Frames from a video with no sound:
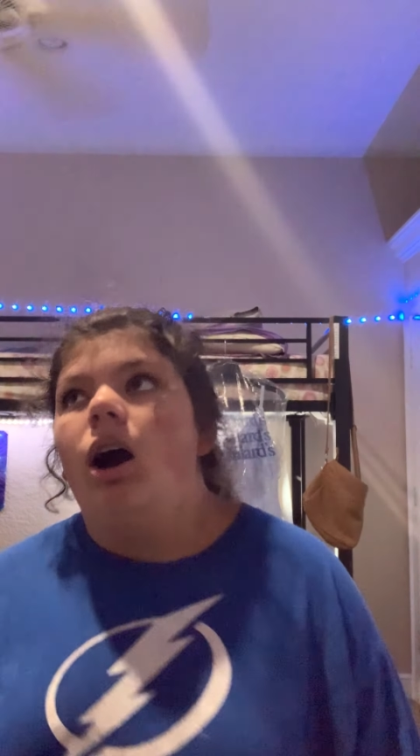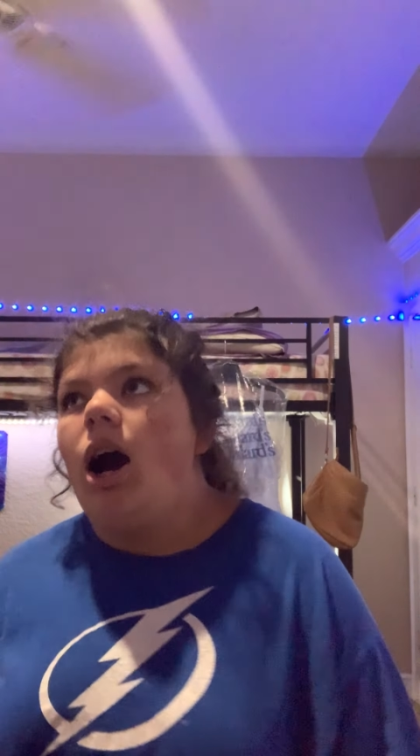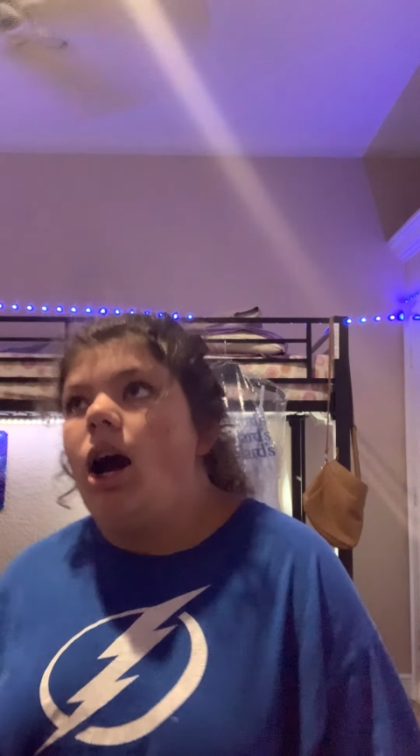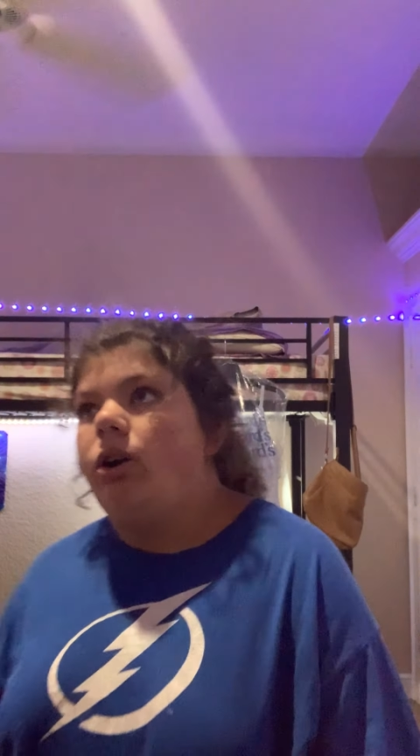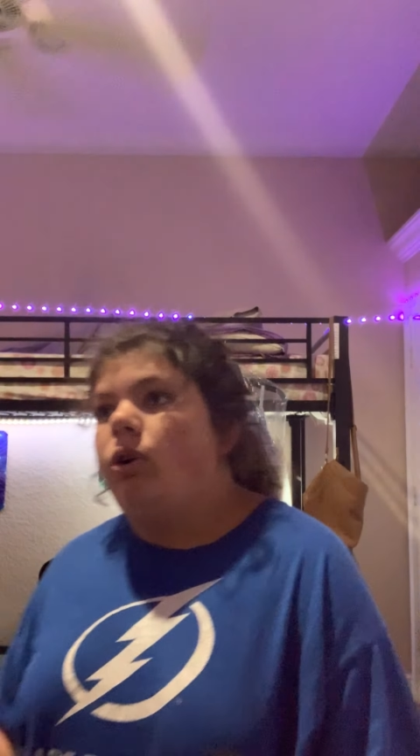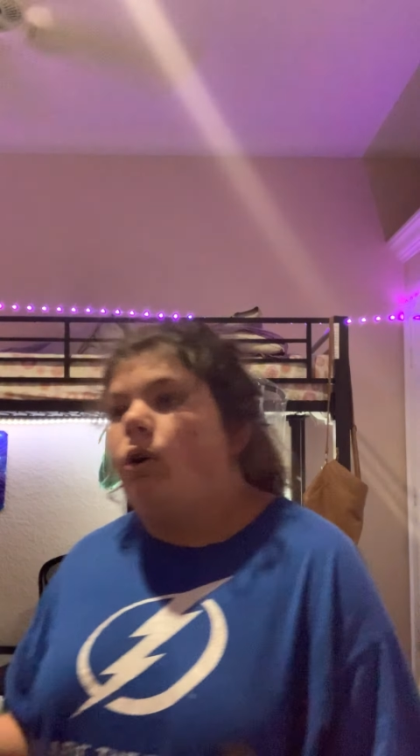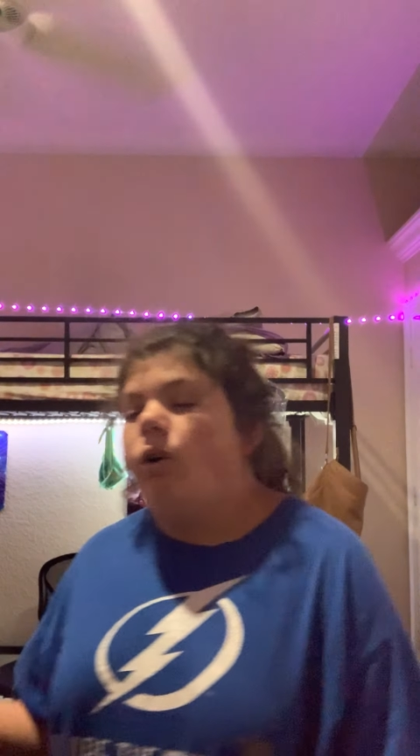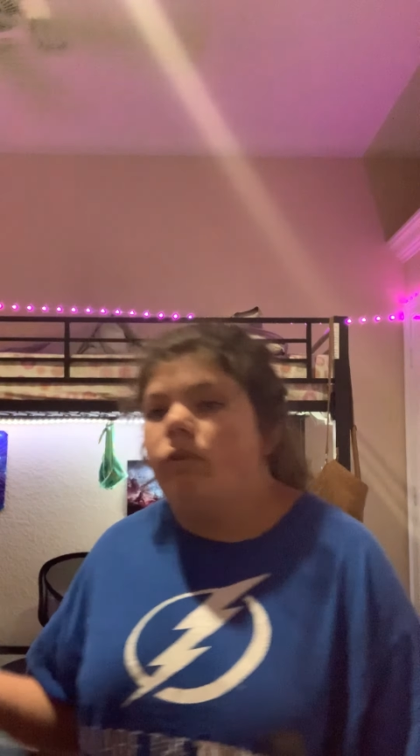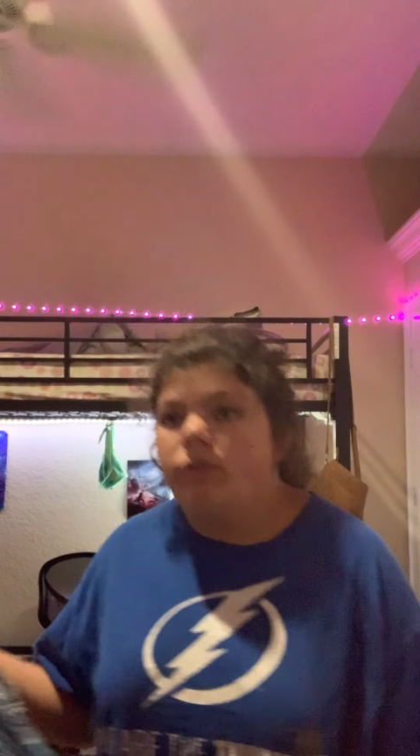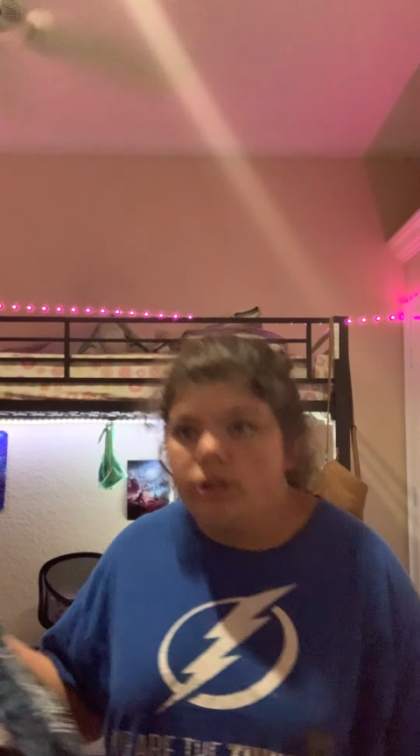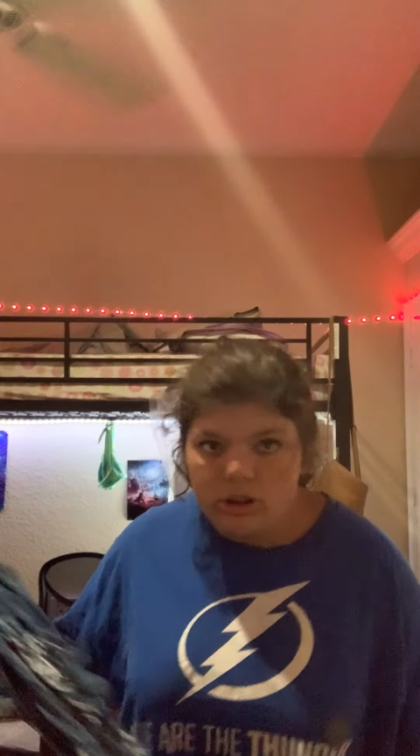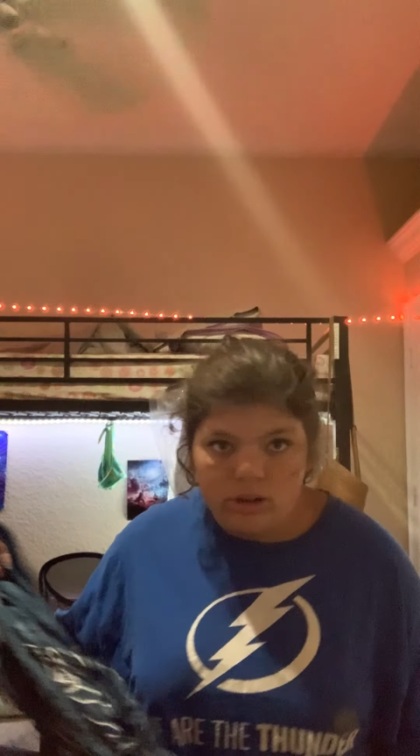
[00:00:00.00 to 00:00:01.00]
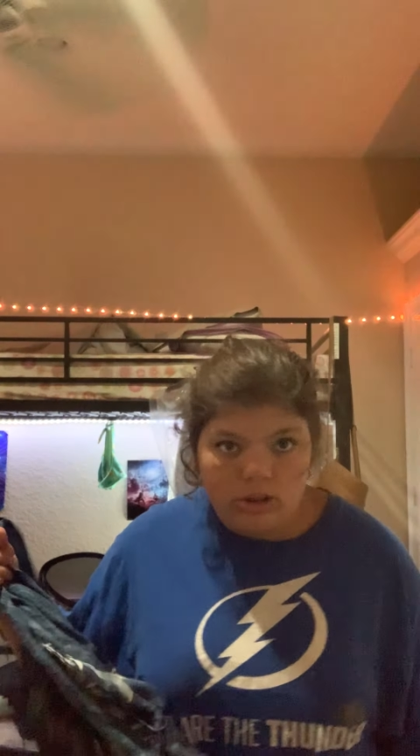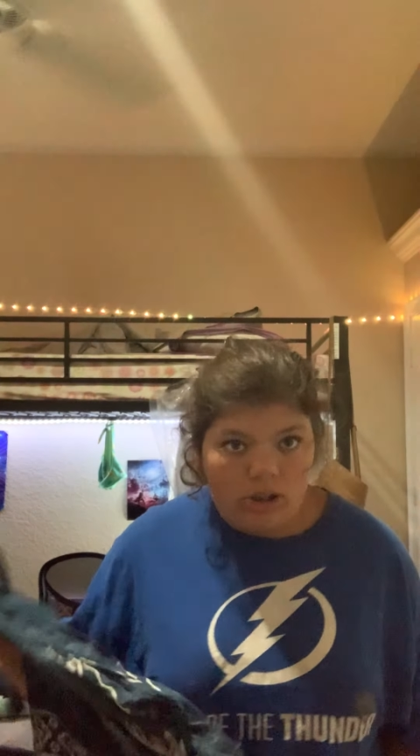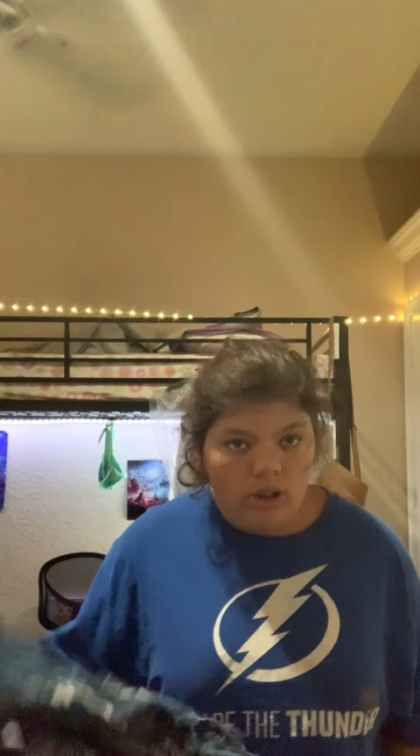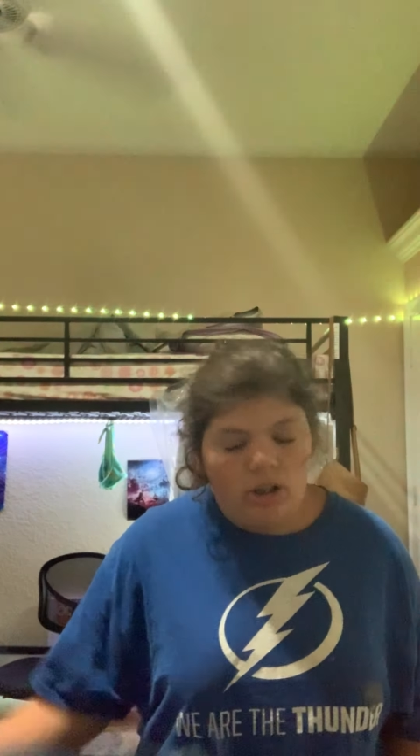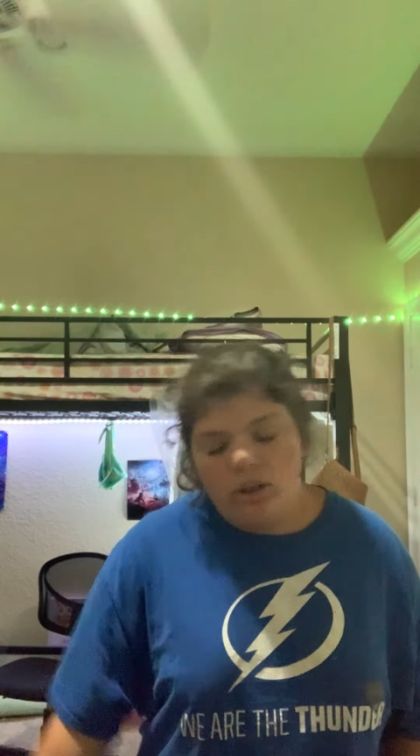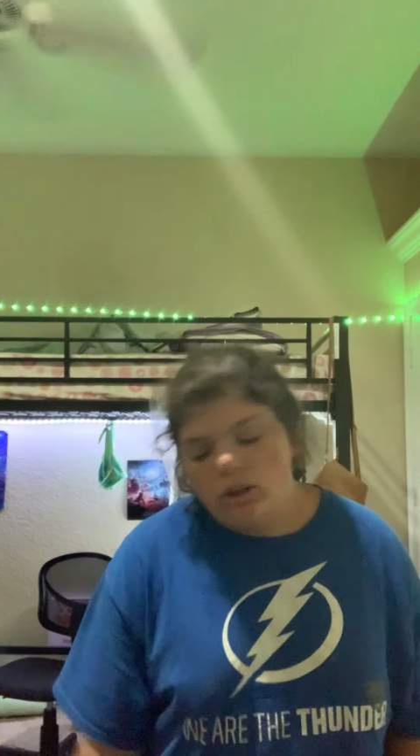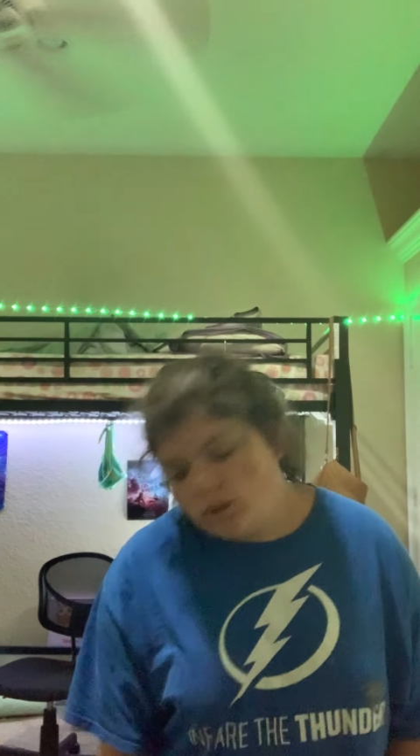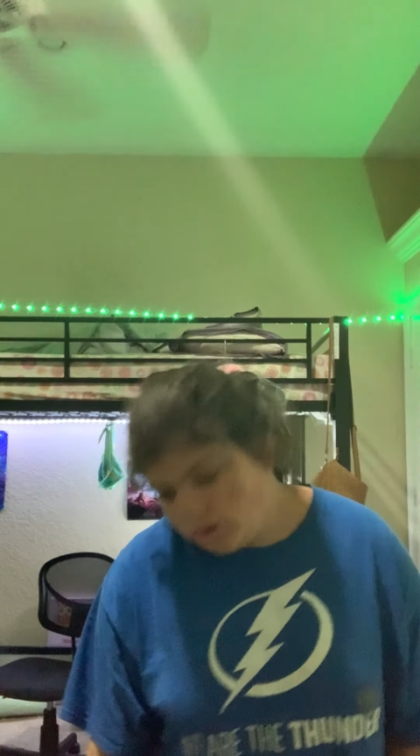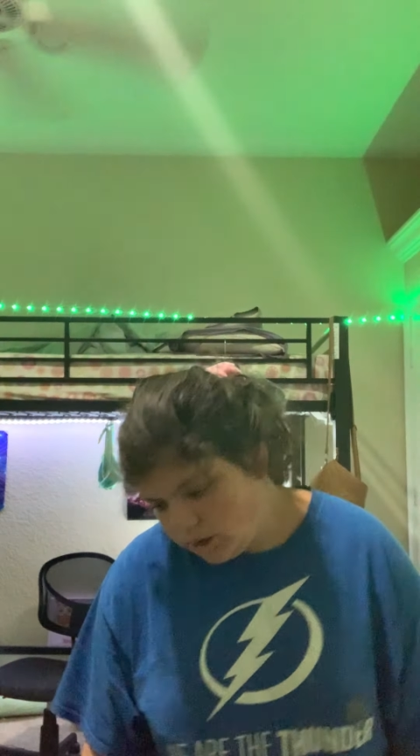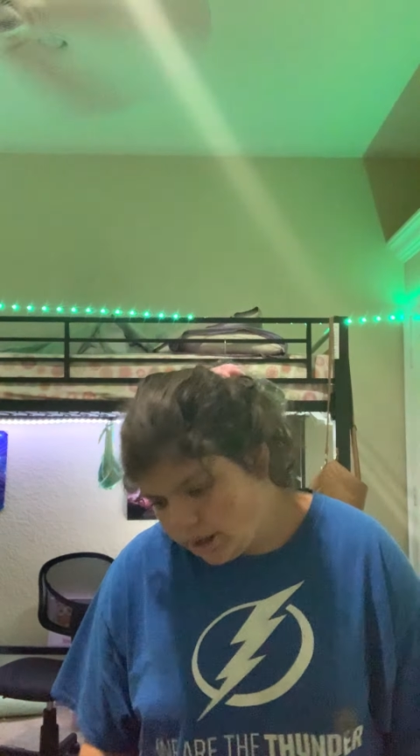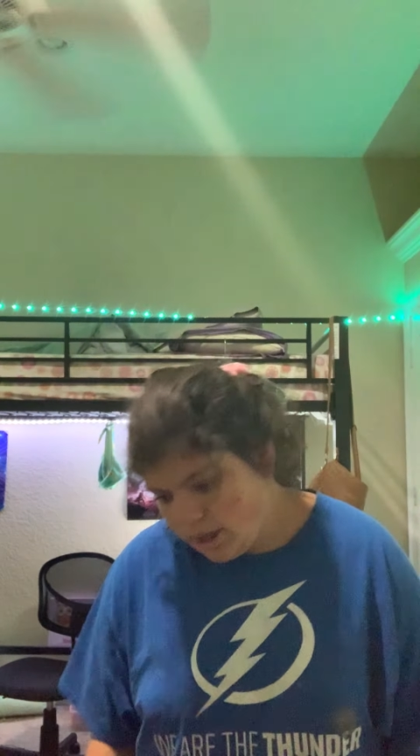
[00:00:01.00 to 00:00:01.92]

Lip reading: I don't know if it's going